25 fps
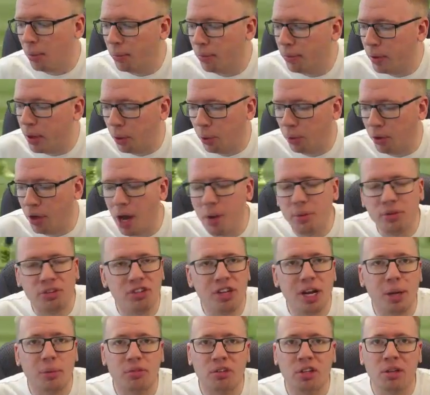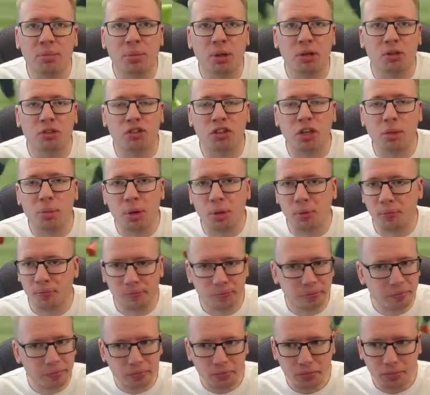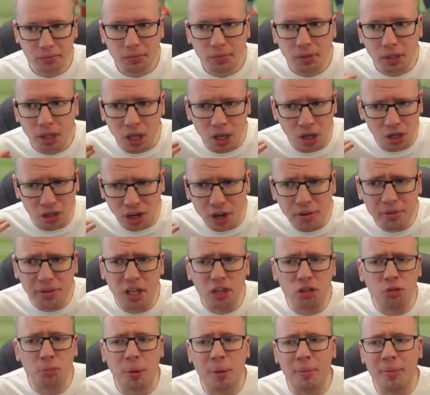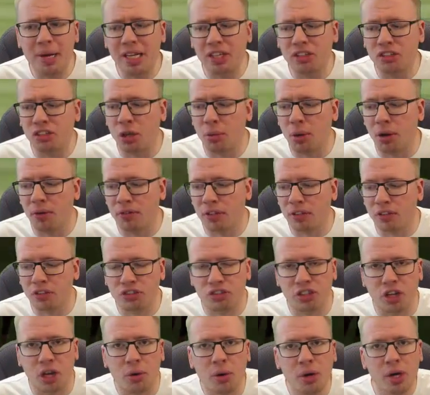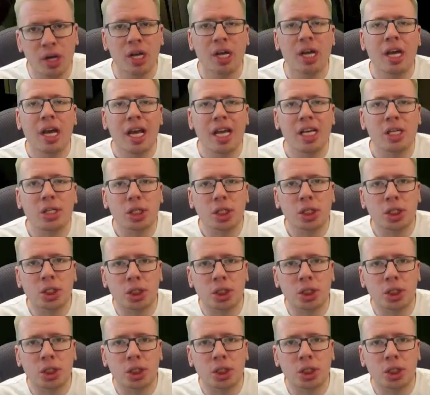we all know, he's an absolute monster, but I don't use Premier League too often, so it just